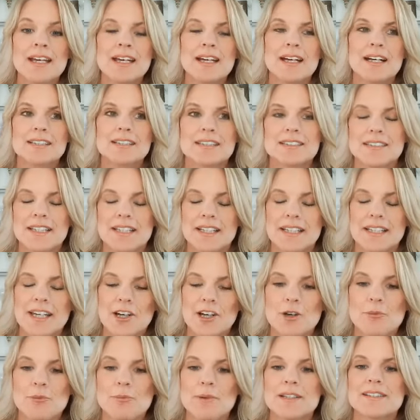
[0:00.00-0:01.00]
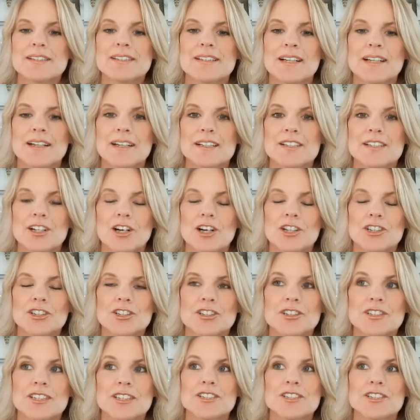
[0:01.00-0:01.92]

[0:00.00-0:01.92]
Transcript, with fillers: because of taking care of my son and doctors.